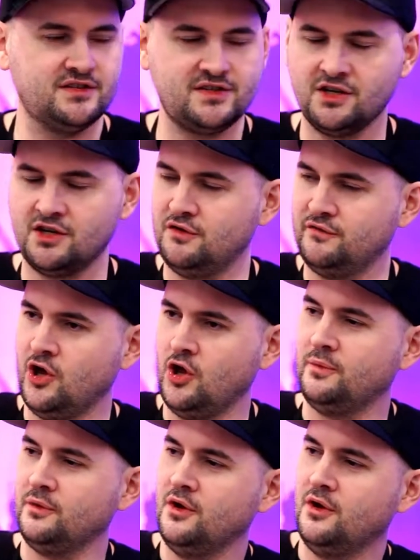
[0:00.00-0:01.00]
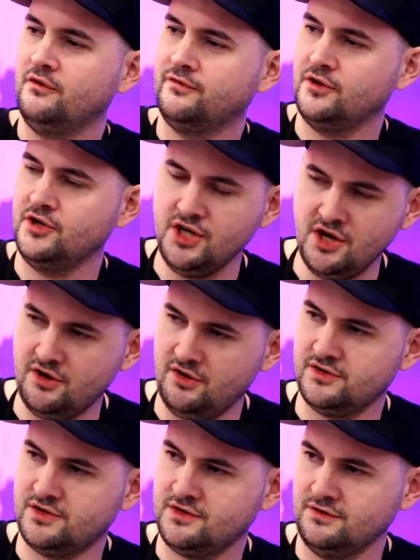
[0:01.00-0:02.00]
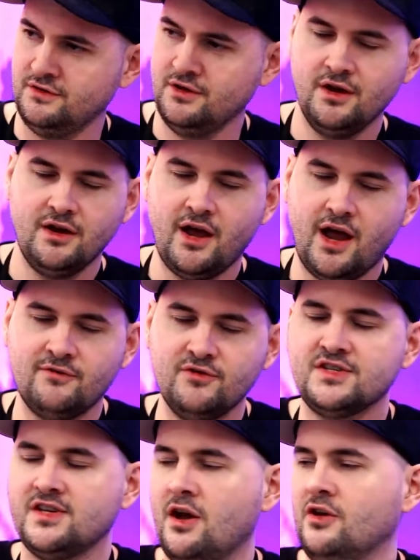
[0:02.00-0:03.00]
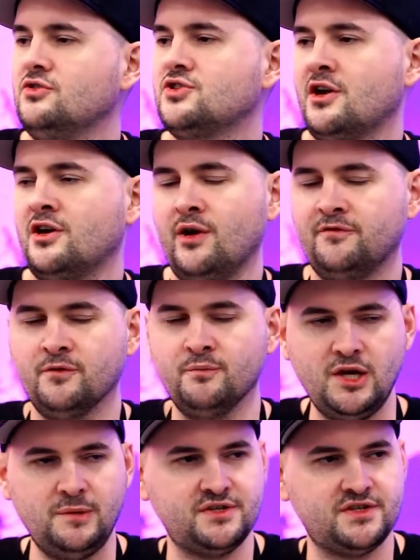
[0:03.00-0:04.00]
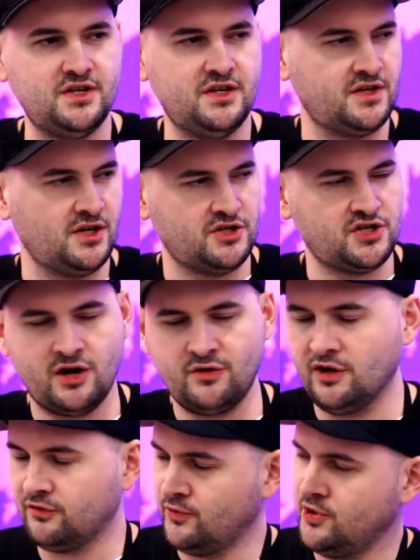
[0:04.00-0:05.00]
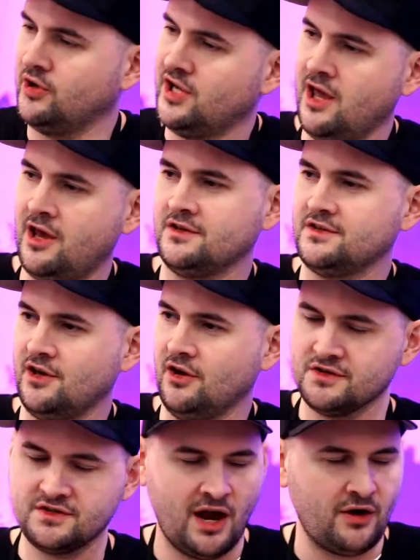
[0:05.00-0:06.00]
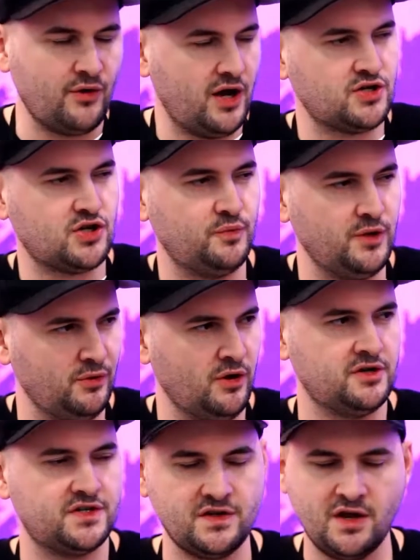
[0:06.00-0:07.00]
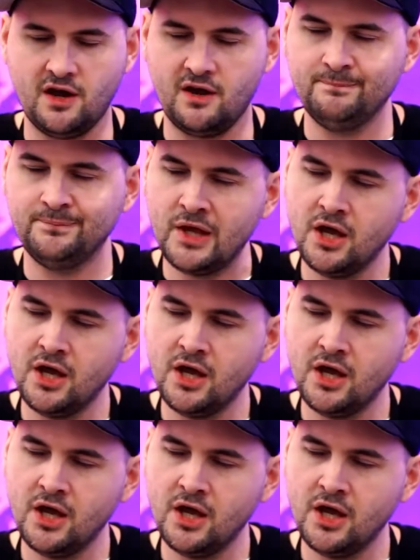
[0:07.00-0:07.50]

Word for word: It's going to develop for years, every sale you generate from PPC is going to generate three organic sales. That ratio people understand.